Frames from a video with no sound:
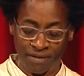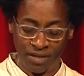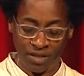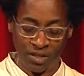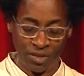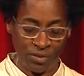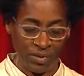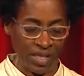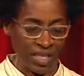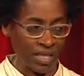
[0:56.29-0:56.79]

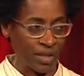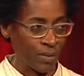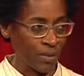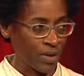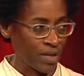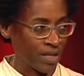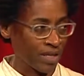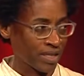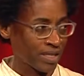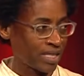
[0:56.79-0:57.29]
doing the
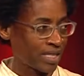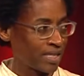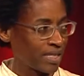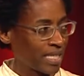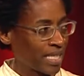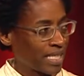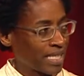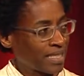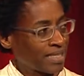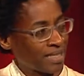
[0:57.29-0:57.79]
work to
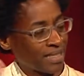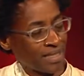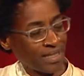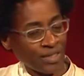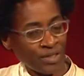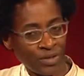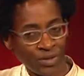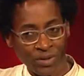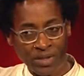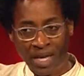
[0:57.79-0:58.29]
get us
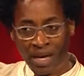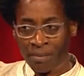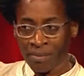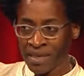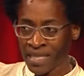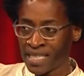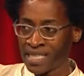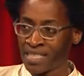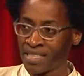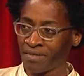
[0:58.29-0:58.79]
to that
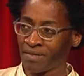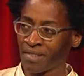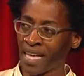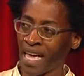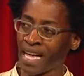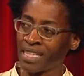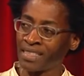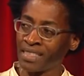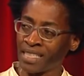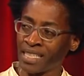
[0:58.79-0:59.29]
place of
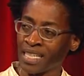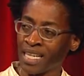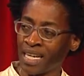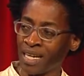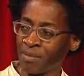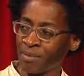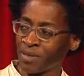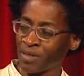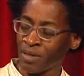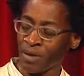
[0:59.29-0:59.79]
catching
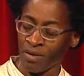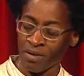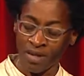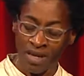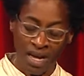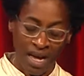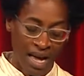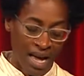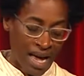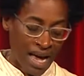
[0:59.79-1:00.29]
up. So
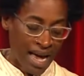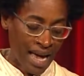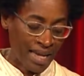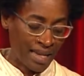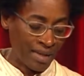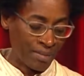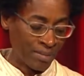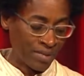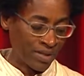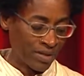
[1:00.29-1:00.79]
I
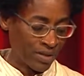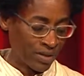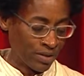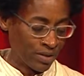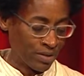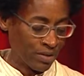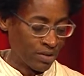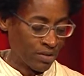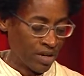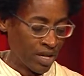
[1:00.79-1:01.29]
am
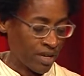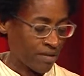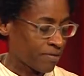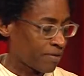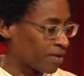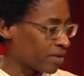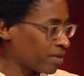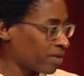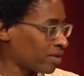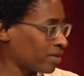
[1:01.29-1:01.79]
so
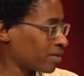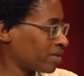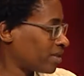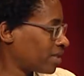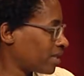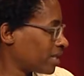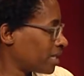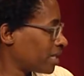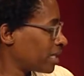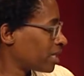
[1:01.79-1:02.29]
grateful
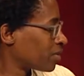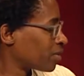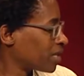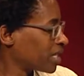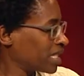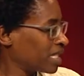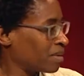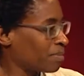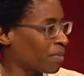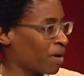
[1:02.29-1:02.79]
to
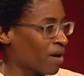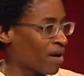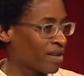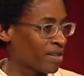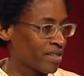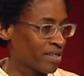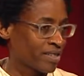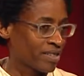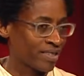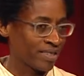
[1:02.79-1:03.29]
Literacy
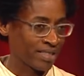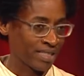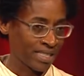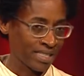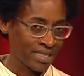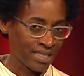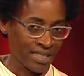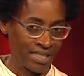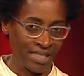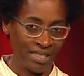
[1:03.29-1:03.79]
Partners
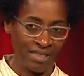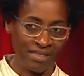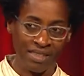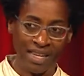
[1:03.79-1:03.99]
and to you